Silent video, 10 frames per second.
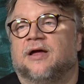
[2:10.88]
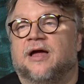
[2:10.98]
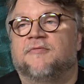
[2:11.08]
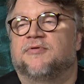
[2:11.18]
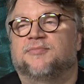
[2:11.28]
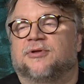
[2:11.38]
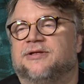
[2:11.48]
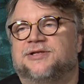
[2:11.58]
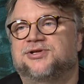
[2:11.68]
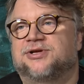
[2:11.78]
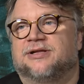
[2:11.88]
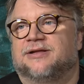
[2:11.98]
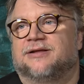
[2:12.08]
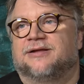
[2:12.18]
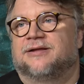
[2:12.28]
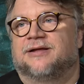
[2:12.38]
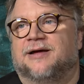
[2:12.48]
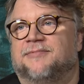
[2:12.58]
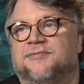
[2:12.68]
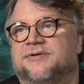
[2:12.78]
Every politician
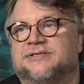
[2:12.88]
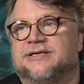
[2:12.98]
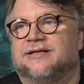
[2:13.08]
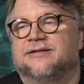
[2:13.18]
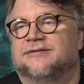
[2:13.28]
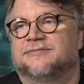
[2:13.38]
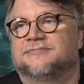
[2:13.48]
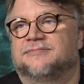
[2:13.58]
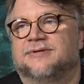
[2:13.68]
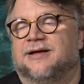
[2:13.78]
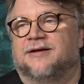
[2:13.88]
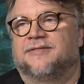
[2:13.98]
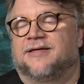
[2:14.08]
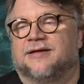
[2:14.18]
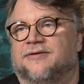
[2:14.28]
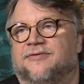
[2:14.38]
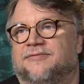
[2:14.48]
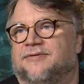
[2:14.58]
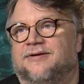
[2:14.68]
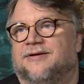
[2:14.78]
I've ever seen, I think, is
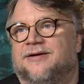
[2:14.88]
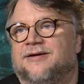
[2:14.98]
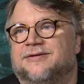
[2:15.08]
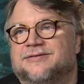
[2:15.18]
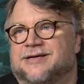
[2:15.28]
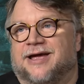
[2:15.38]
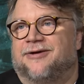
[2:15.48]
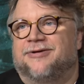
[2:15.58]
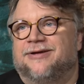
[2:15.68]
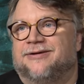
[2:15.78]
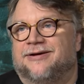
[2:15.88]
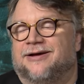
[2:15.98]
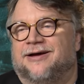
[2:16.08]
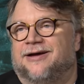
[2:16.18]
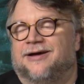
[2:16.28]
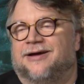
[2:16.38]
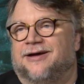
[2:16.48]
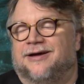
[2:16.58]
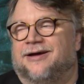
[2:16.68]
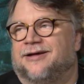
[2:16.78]
scary.
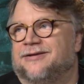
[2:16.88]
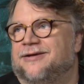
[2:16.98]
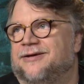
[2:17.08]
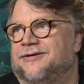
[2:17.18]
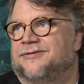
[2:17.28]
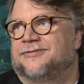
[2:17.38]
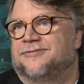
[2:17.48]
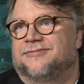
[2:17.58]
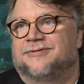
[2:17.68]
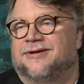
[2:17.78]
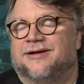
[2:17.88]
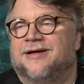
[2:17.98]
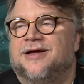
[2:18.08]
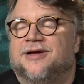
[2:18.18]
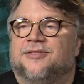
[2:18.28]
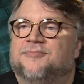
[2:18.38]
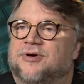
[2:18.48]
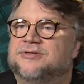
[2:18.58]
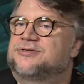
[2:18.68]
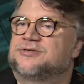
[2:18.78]
And the
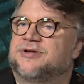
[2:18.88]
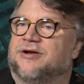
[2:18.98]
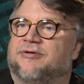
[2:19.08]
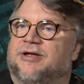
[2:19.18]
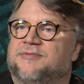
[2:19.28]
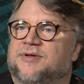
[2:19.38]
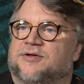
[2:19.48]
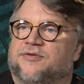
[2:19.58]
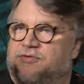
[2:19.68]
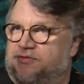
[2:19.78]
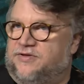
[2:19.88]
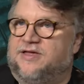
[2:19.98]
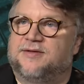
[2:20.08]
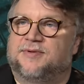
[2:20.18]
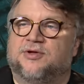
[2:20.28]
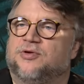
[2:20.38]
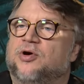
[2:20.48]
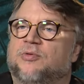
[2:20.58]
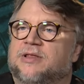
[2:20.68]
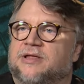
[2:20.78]
monsters are great because you see them and you
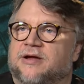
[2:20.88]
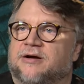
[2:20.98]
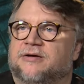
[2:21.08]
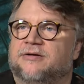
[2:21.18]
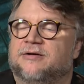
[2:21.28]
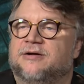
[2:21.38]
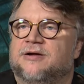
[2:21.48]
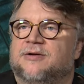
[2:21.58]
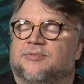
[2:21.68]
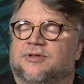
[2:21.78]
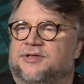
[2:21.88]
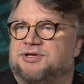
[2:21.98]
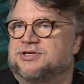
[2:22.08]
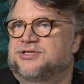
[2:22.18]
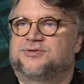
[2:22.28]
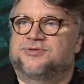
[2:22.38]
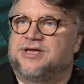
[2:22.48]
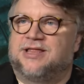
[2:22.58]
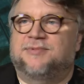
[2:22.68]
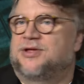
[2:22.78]
know what they are. Politicians, you
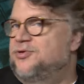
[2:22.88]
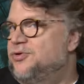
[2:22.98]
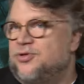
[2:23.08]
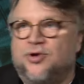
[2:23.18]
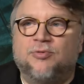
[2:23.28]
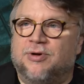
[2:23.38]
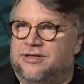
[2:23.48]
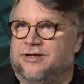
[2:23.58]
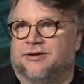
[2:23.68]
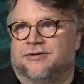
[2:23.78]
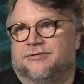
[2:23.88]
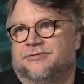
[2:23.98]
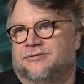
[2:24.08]
see them and you don't know what they are.